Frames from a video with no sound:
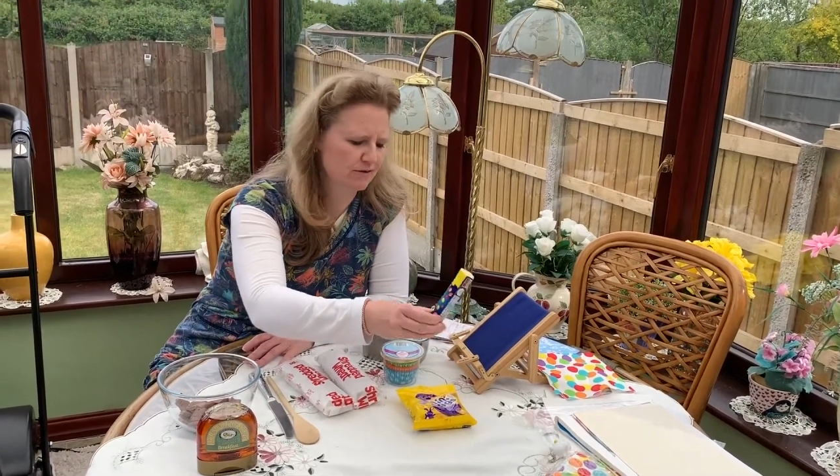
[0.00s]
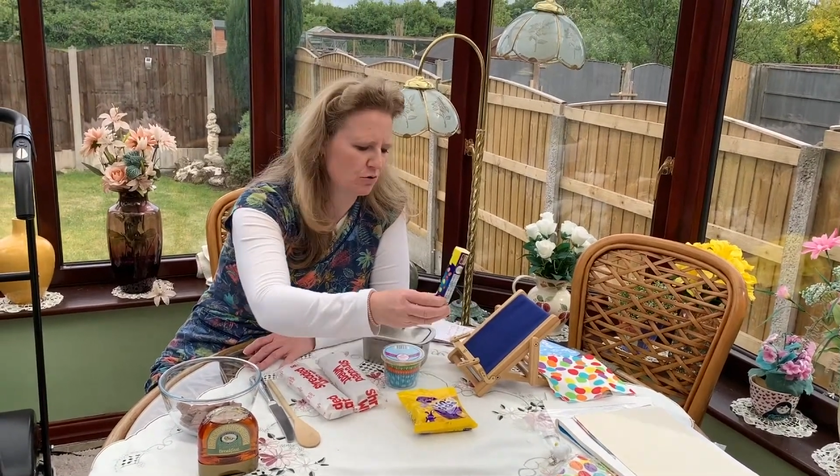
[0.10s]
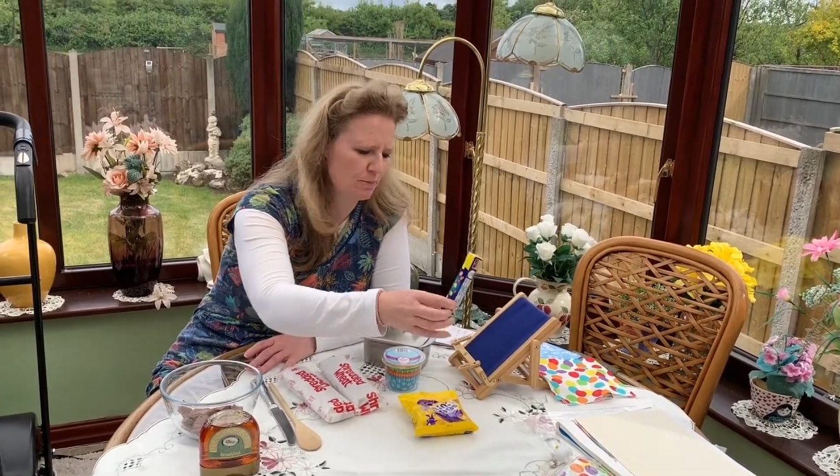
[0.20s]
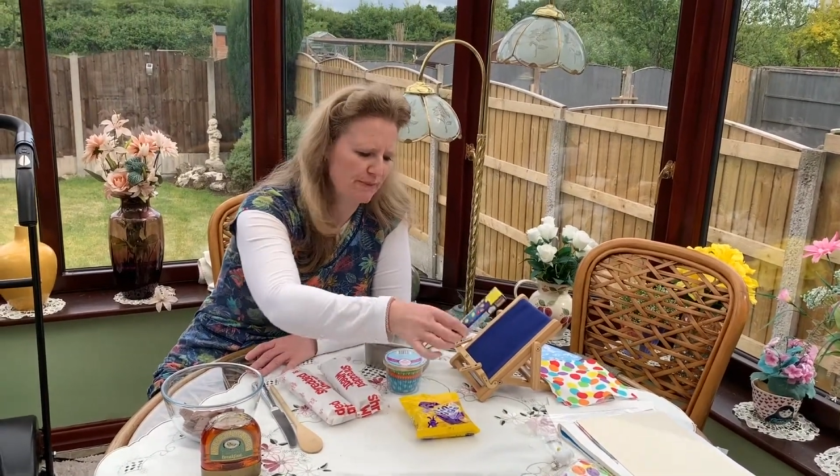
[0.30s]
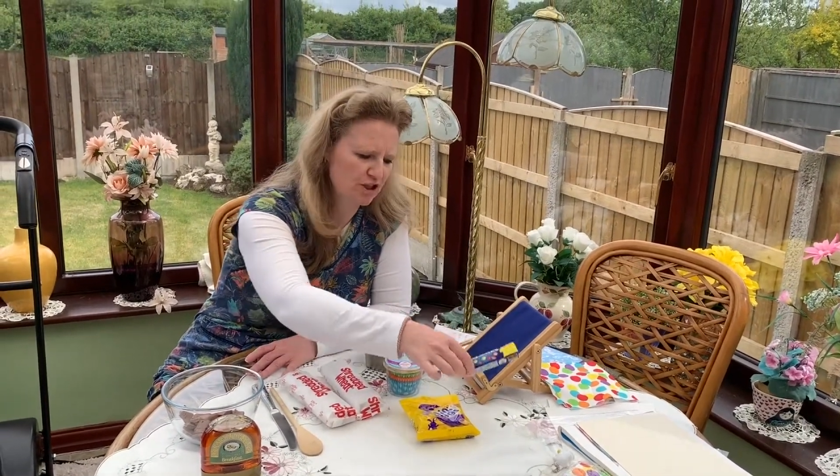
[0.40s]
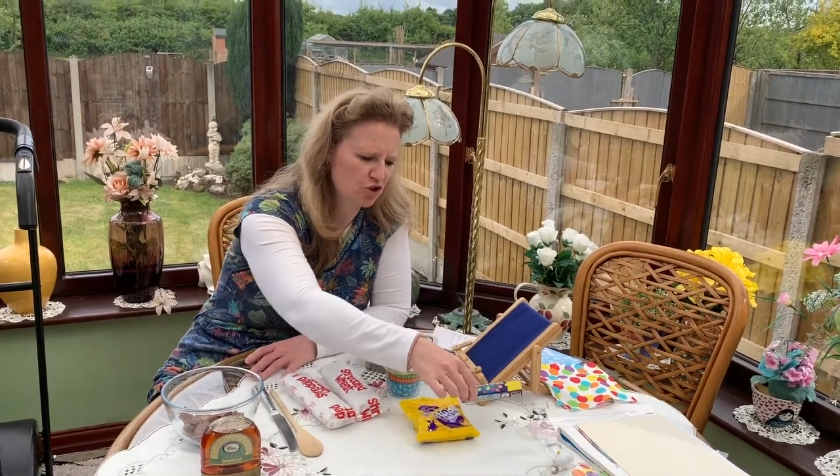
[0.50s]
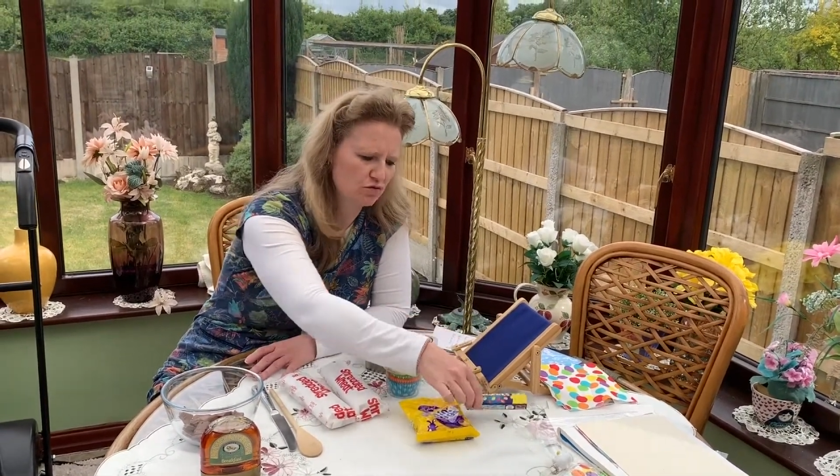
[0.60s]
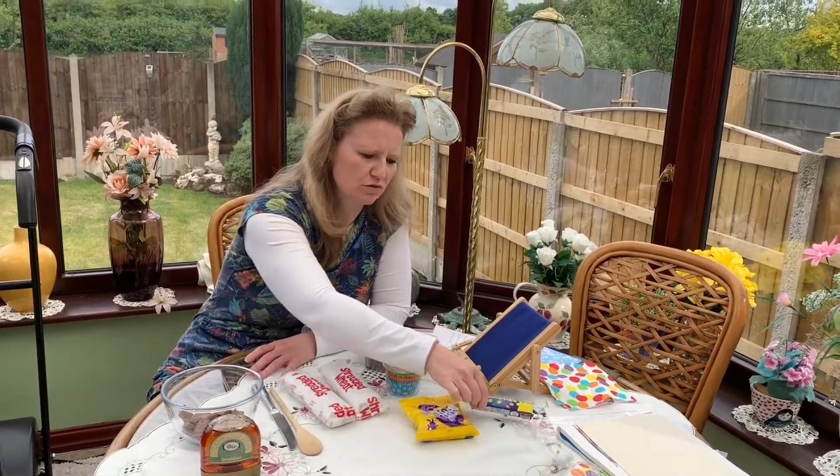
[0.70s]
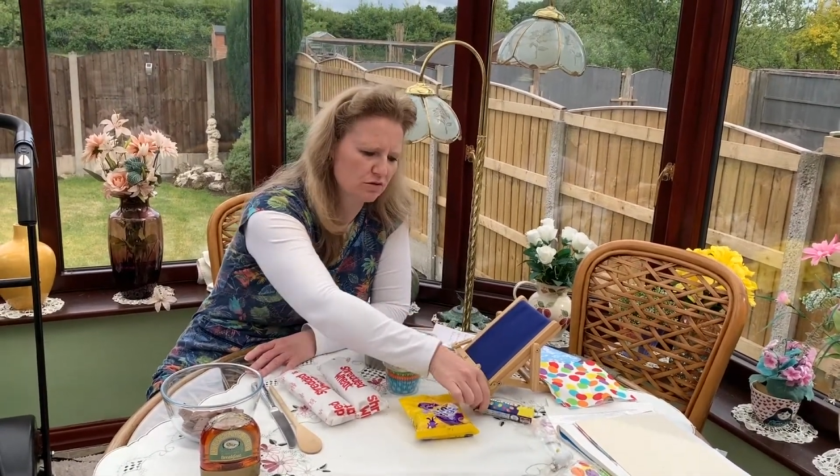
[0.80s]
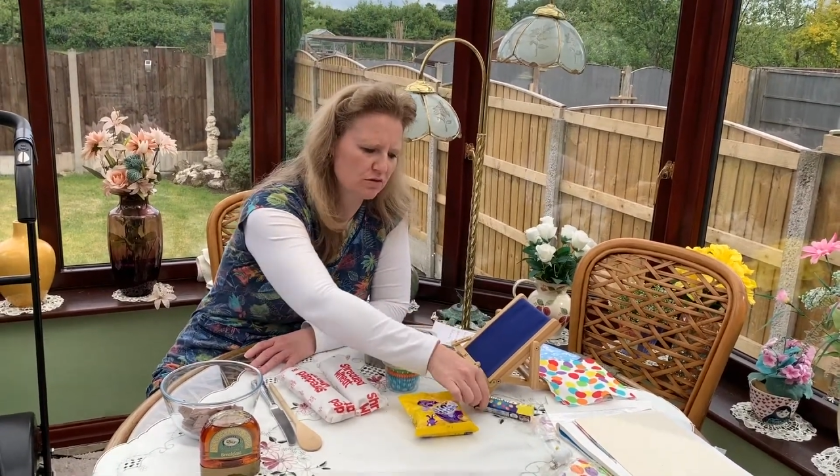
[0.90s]
or
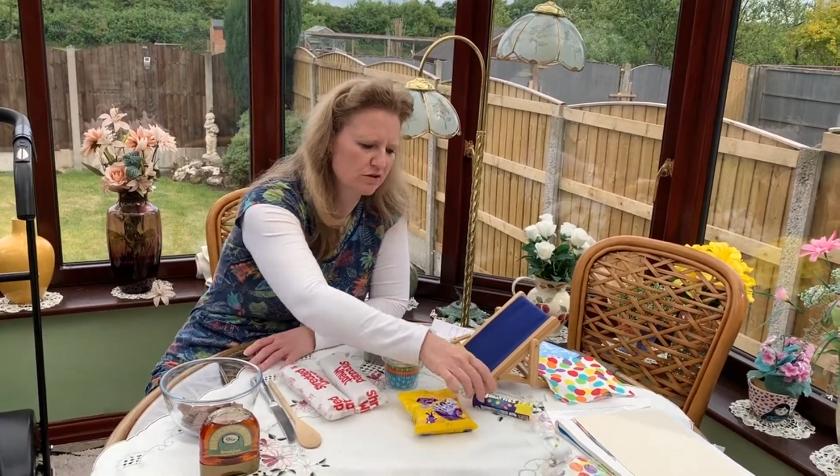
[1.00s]
Minstrels,